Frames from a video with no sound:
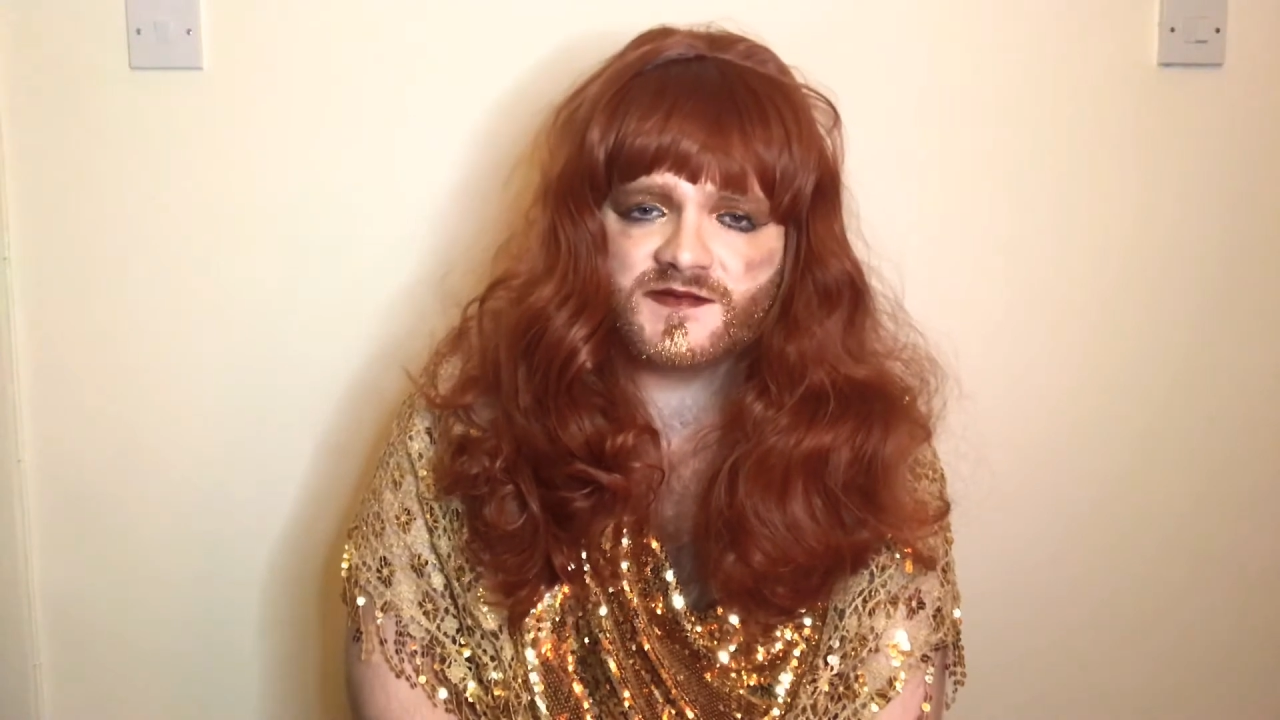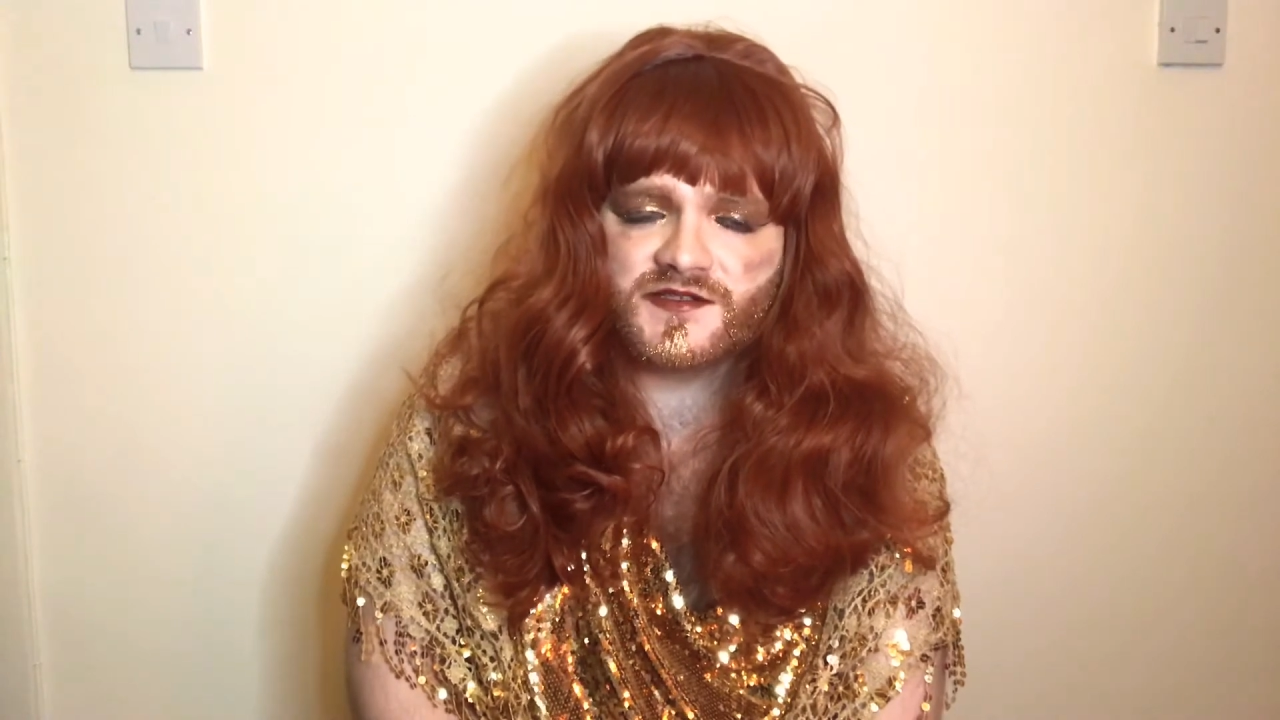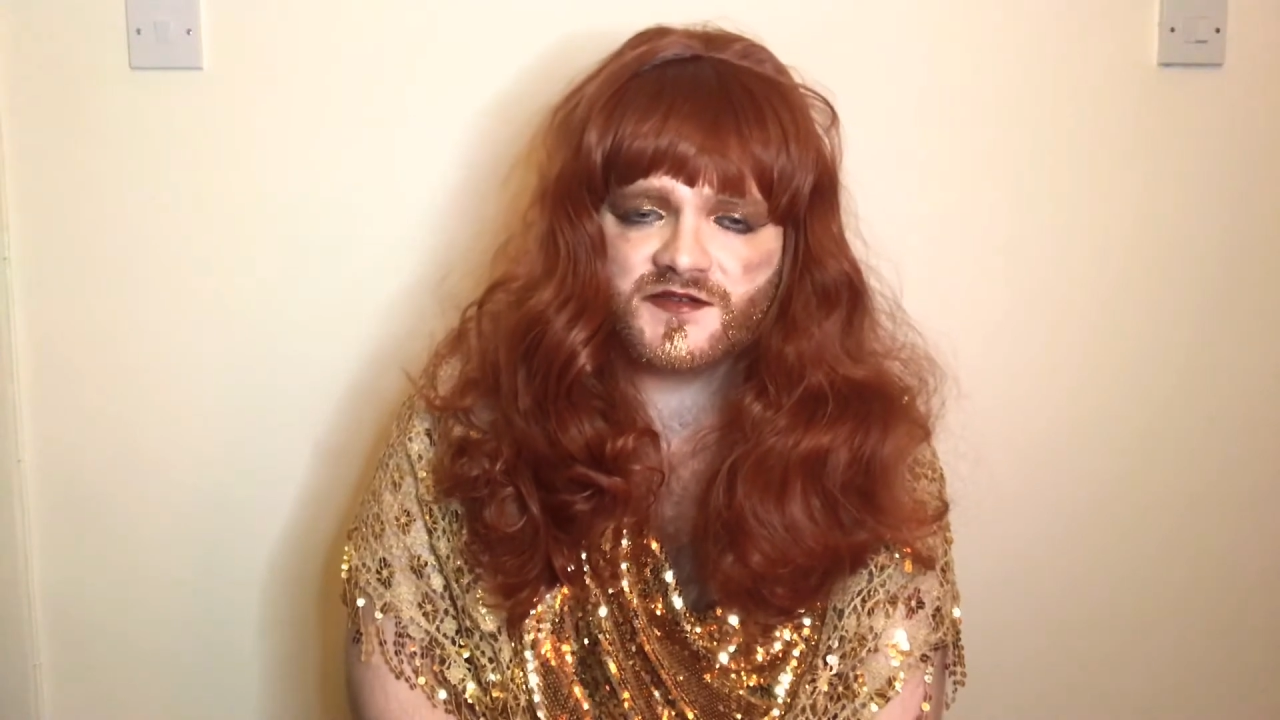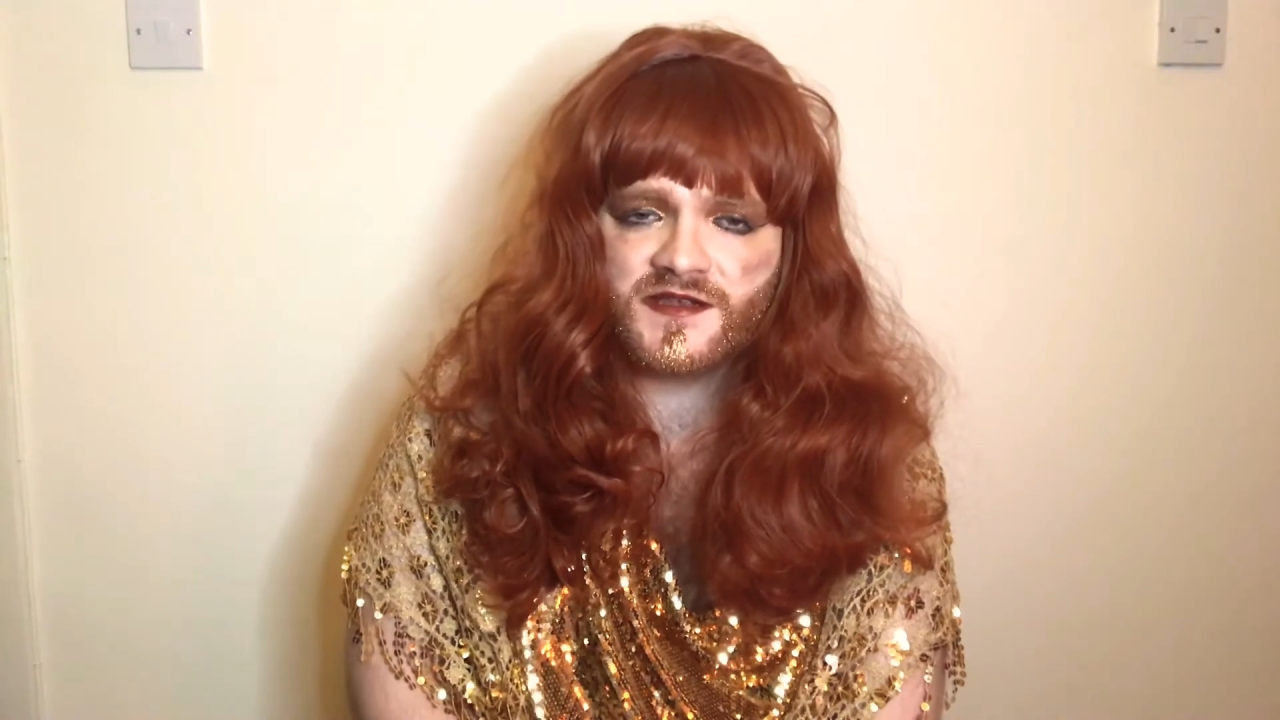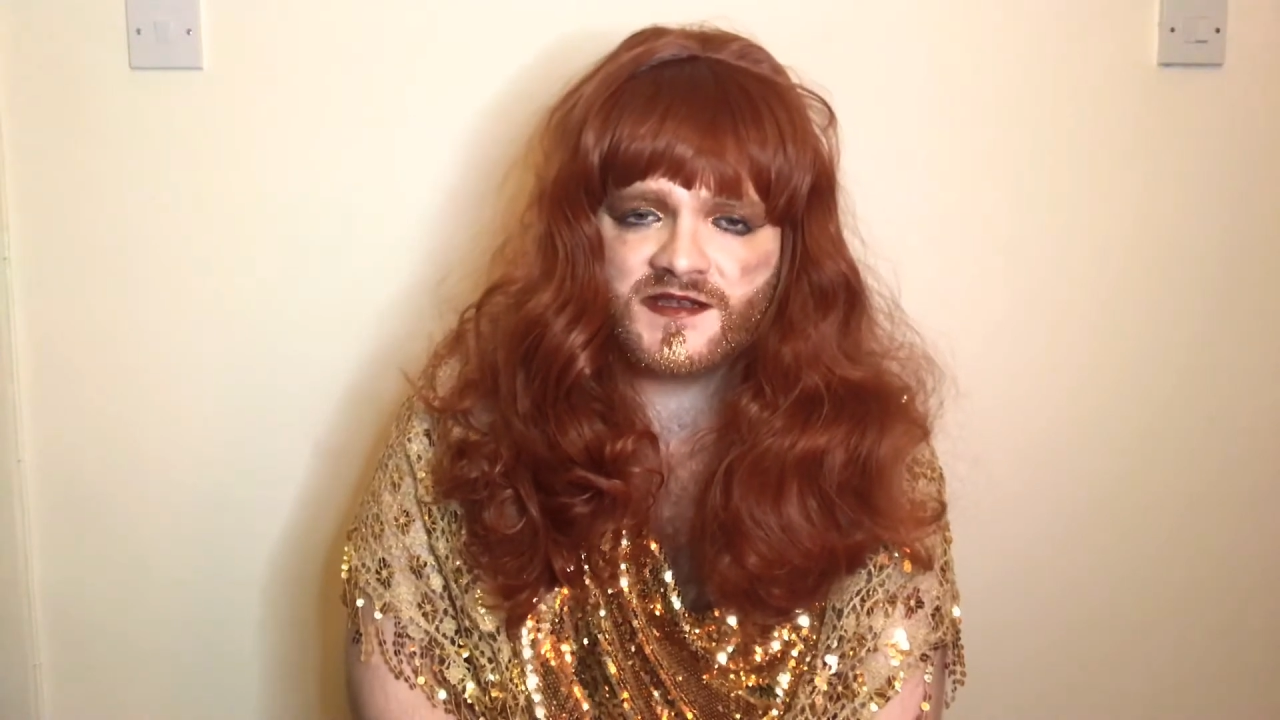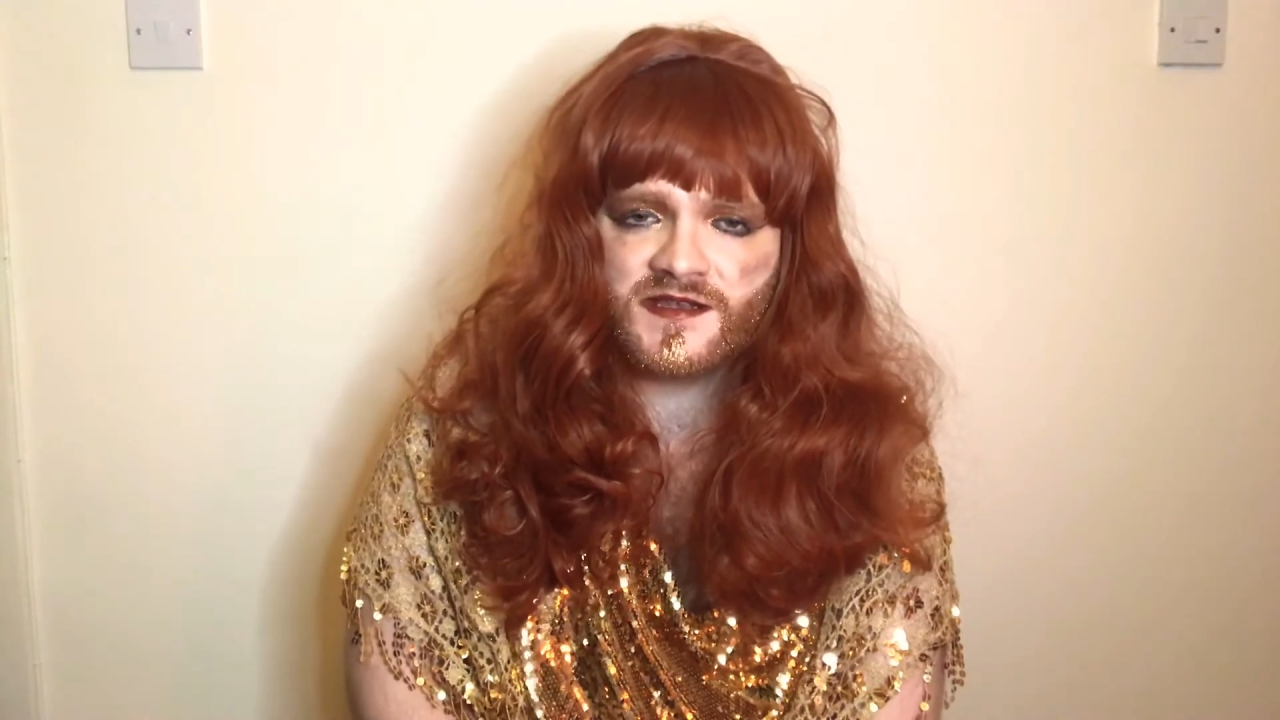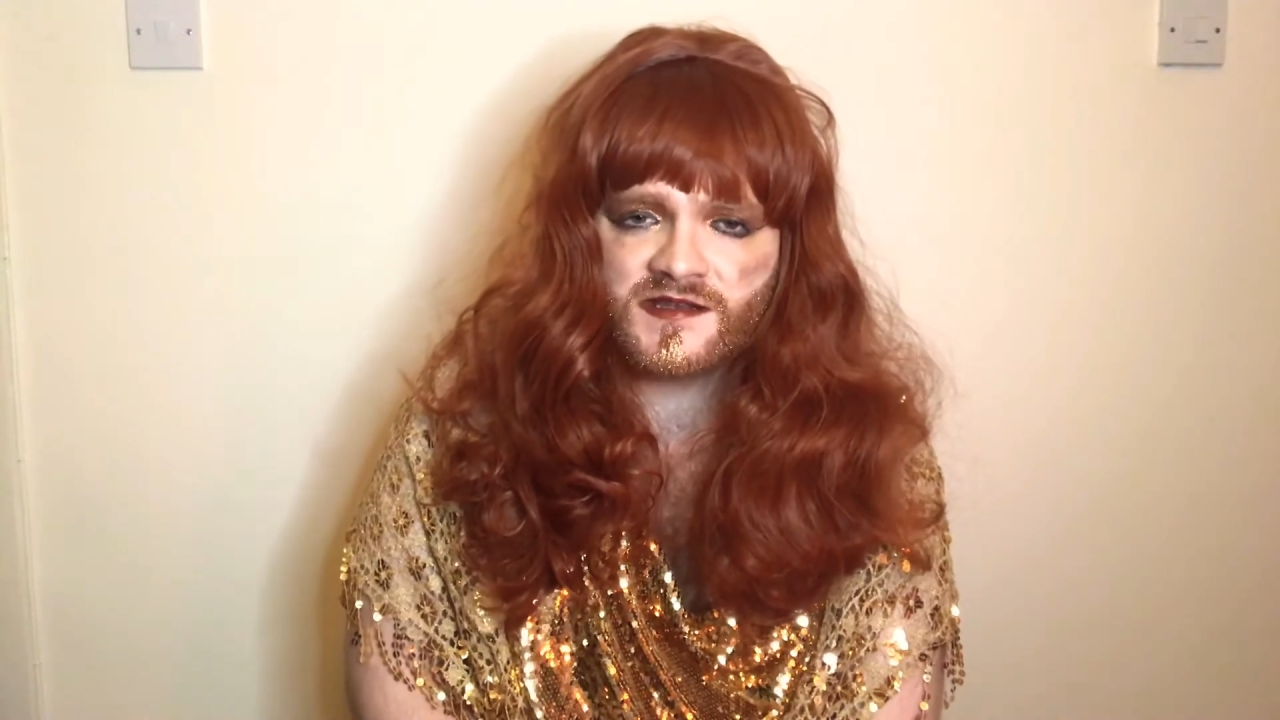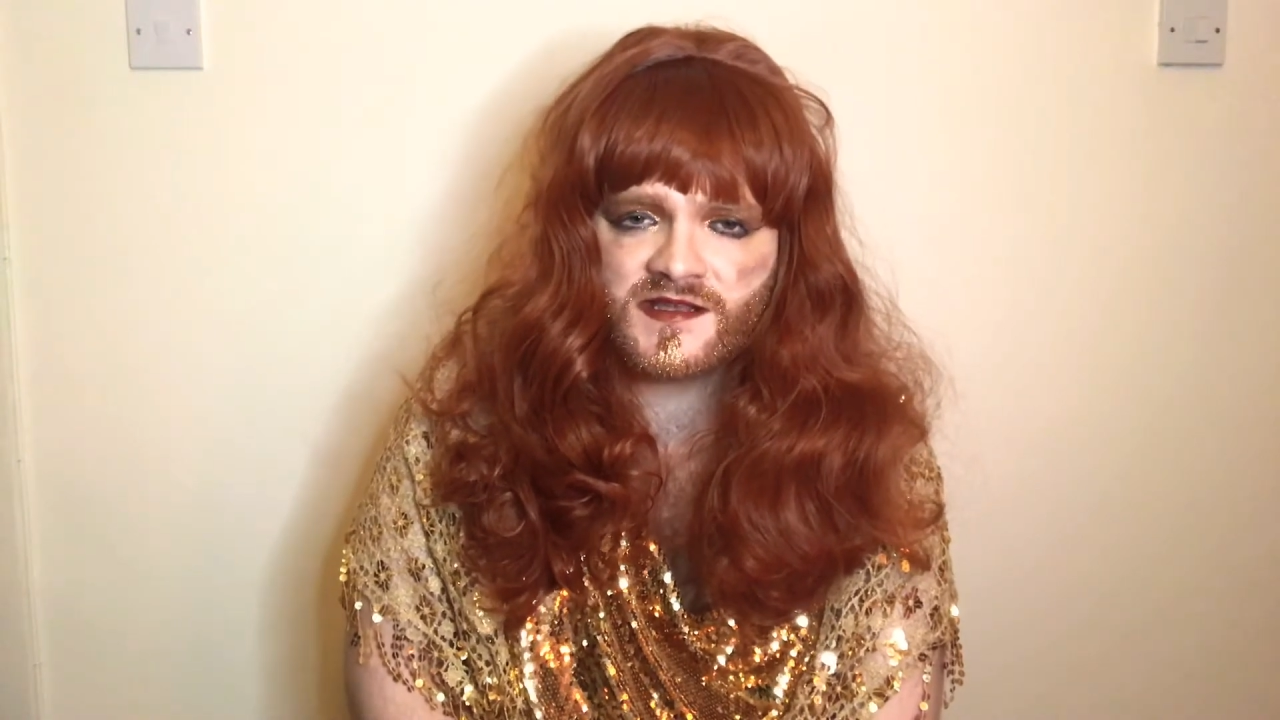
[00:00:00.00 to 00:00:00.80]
between